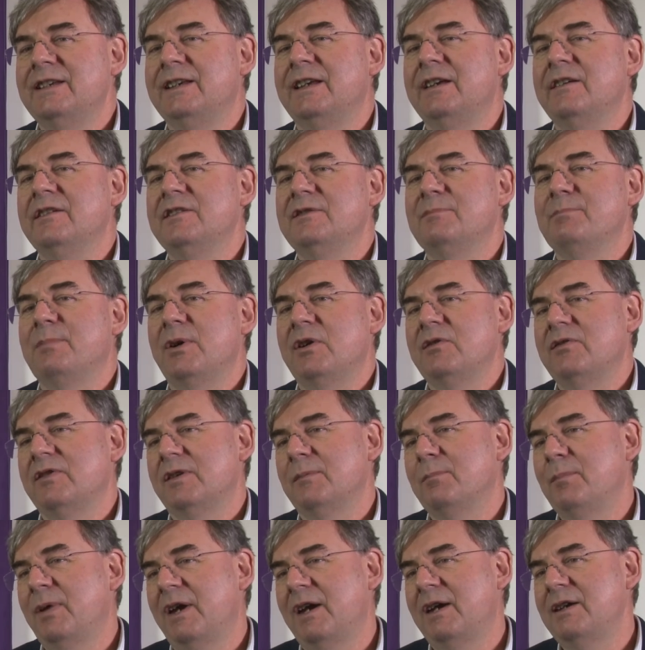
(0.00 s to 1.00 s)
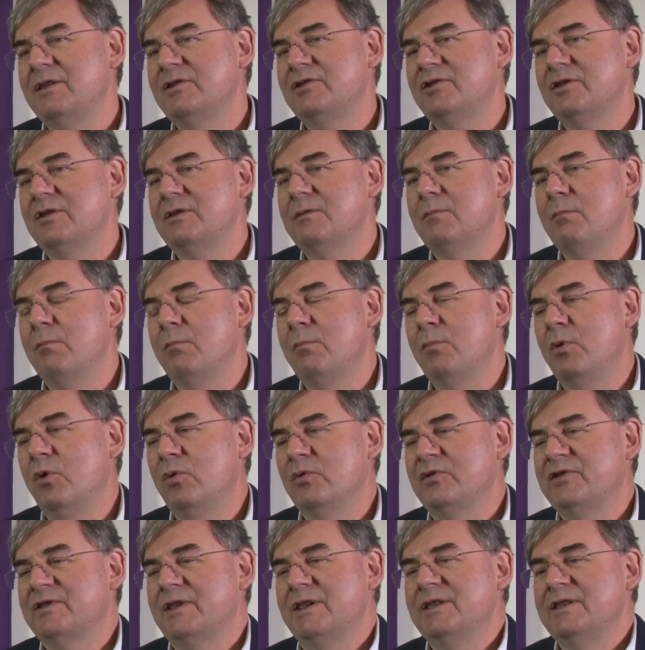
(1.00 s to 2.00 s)
gives both the patient more
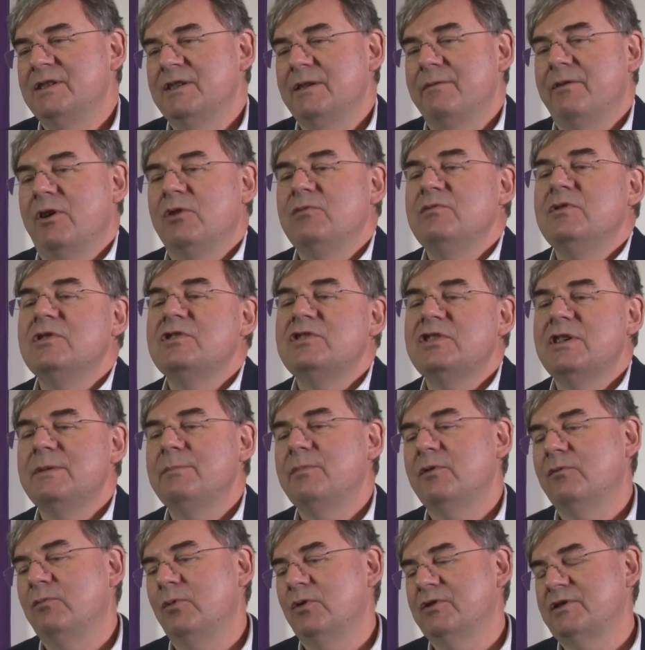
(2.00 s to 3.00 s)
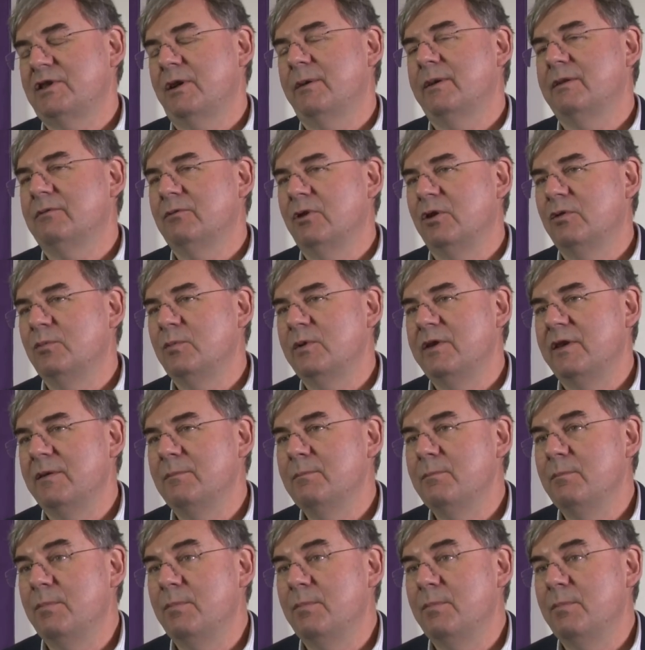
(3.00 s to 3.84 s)
sense of ownership of what's going wrong with them,